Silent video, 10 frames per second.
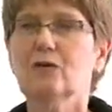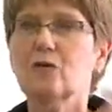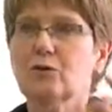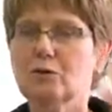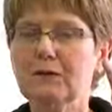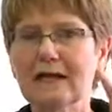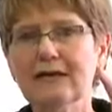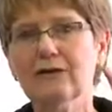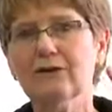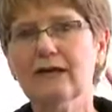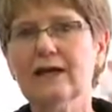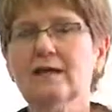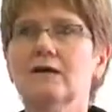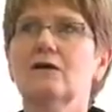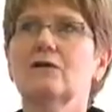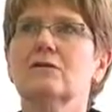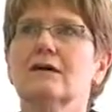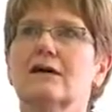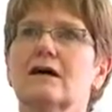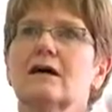Or you'll plan in your head,
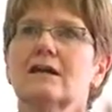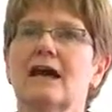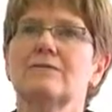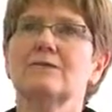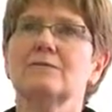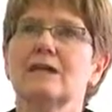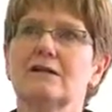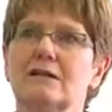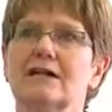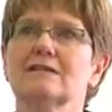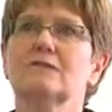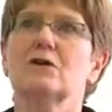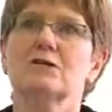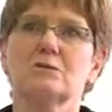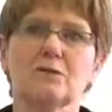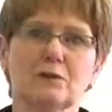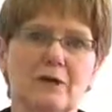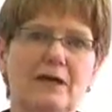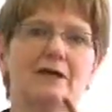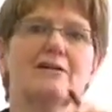okay, I'll have it, but I'll ask them not to put the
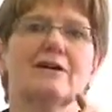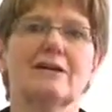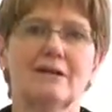bacon on it.